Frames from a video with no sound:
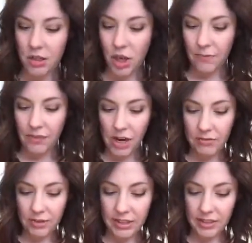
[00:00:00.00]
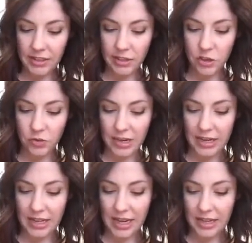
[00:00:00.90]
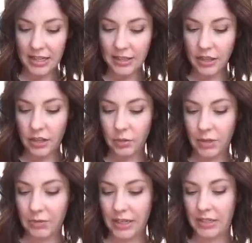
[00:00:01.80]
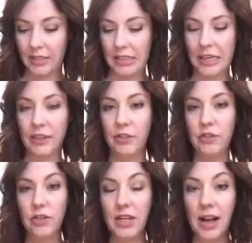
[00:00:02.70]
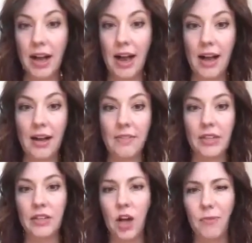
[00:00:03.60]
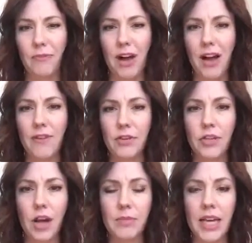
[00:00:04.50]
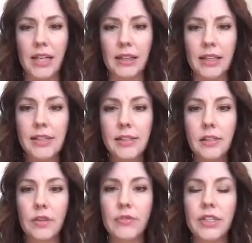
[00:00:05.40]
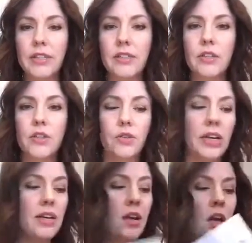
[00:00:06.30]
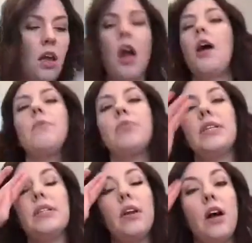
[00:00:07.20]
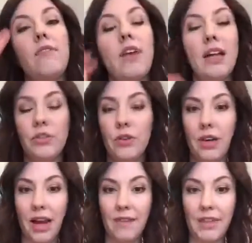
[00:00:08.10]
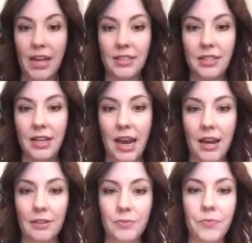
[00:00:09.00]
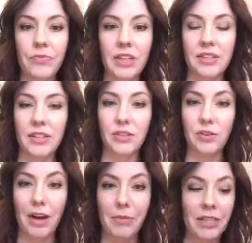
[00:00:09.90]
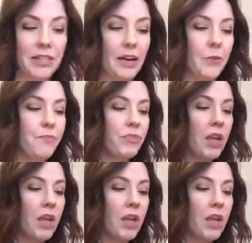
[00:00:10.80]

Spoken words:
Top 5 reasons to join. That is a good one, Brenda Lee. And usually I have a top 5 or top 10 list of reasons to join printed off. I do not have that today because I just grabbed this now.